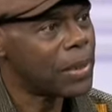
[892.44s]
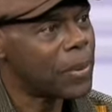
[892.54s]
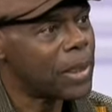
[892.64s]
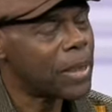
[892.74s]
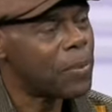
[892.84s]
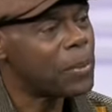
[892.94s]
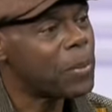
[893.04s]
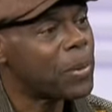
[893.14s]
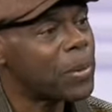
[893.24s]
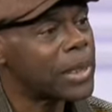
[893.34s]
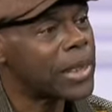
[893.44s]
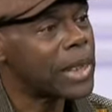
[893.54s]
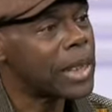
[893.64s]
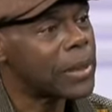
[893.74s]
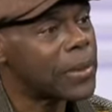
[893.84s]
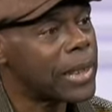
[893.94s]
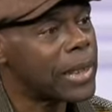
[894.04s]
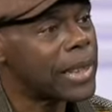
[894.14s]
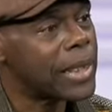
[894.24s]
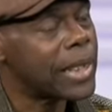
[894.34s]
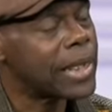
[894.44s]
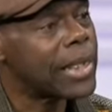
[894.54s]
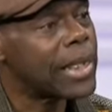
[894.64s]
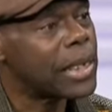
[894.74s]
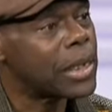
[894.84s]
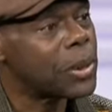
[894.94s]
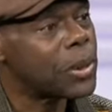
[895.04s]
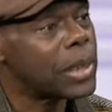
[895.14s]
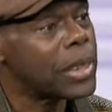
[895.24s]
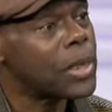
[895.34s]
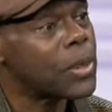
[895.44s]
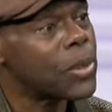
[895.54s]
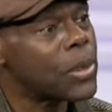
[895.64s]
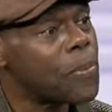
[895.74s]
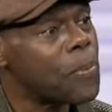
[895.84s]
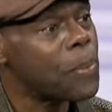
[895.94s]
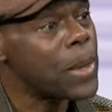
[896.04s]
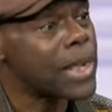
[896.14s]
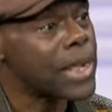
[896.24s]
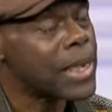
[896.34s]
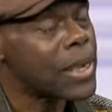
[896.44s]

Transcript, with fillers: but there are people who say actually that that election did not meet